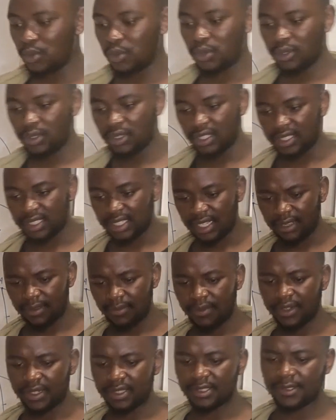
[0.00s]
to the
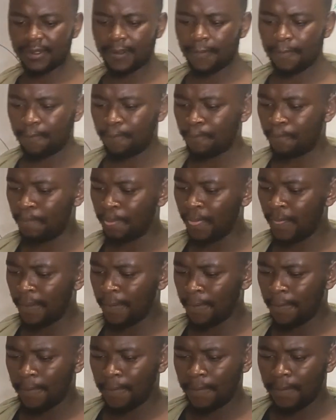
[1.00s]
circumference.
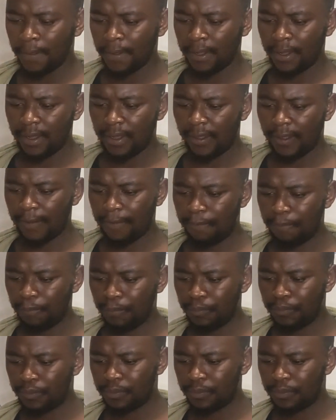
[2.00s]
They